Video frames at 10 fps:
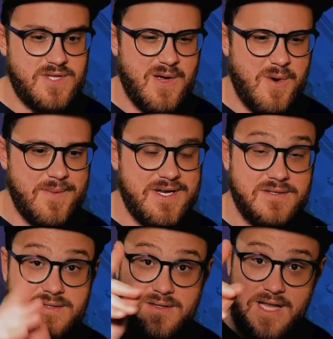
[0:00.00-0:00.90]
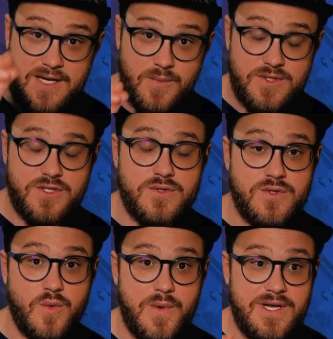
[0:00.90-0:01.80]
So that way we can select which
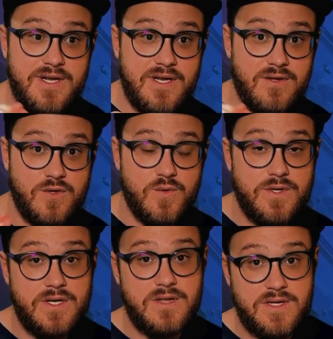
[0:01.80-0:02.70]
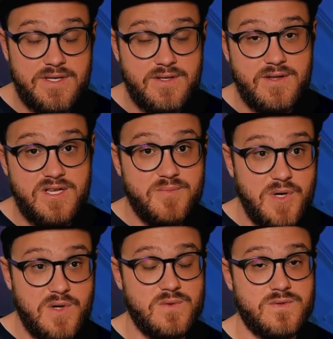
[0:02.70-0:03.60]
user we need to delete the
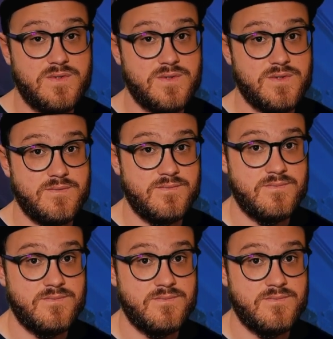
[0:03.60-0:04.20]
posts.